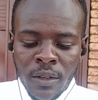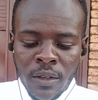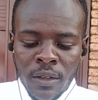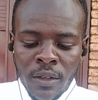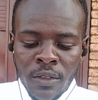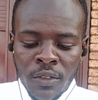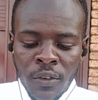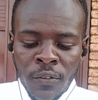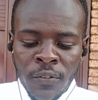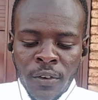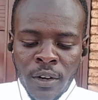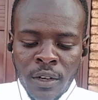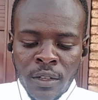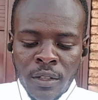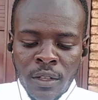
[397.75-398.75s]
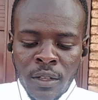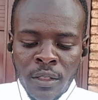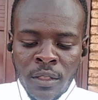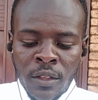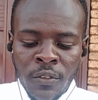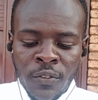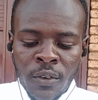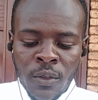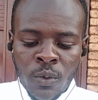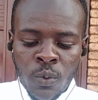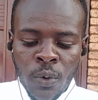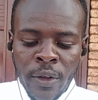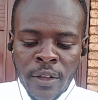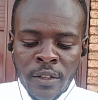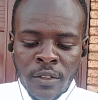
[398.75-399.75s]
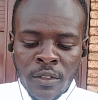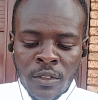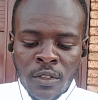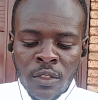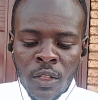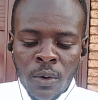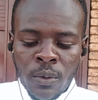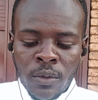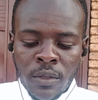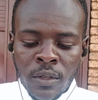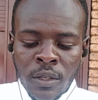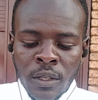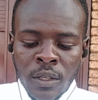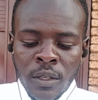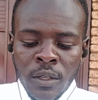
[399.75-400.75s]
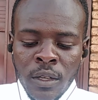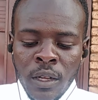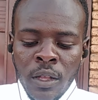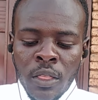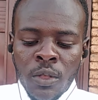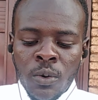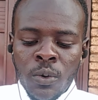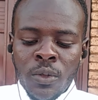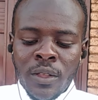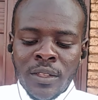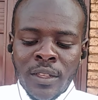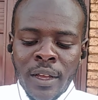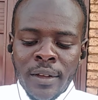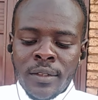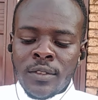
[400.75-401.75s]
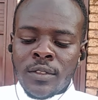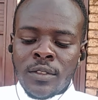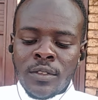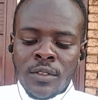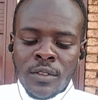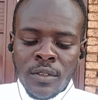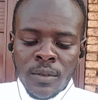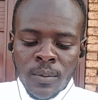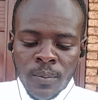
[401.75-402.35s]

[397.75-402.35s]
is referred in different ways through the texts.